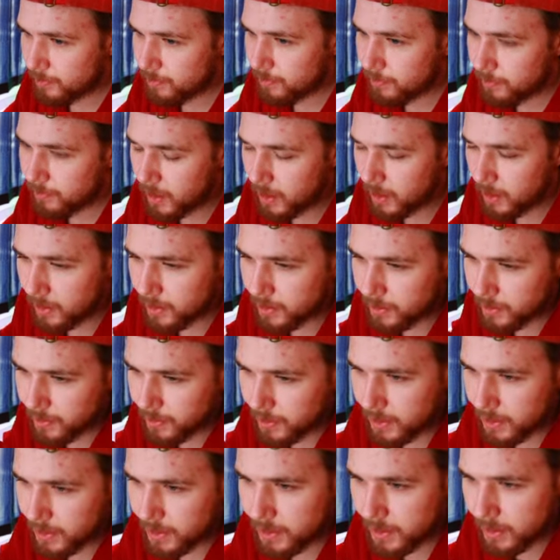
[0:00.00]
Yeah, so he's
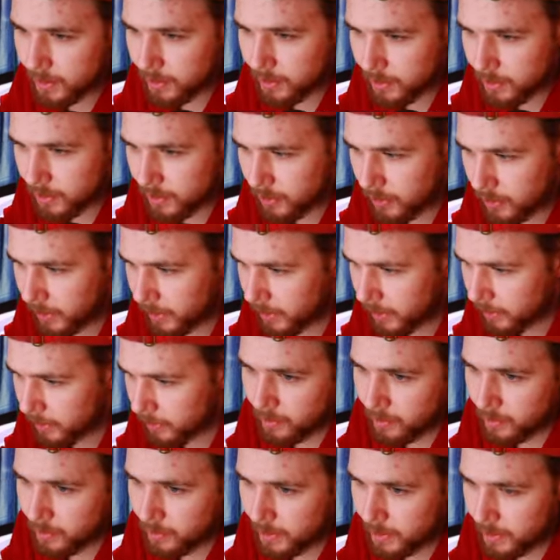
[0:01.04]
going to start striking.
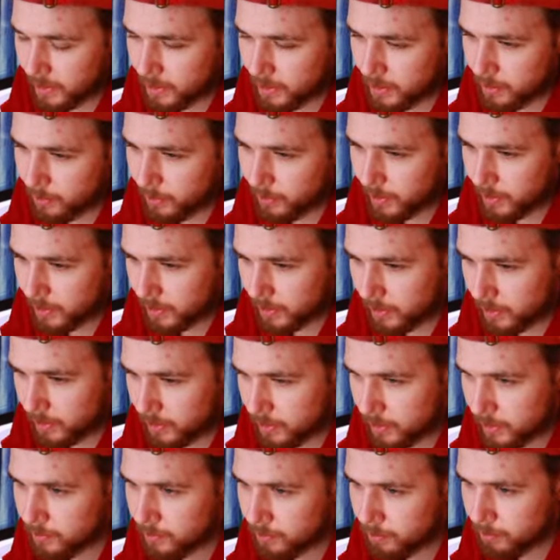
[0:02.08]
Takes, queen
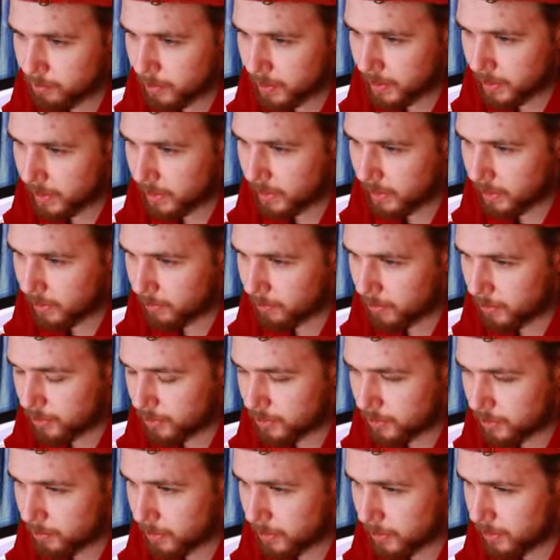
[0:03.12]
takes, but then he can push the
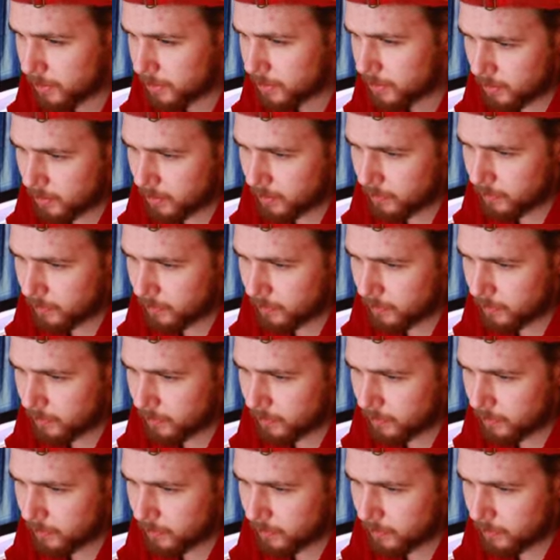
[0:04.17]
pawns.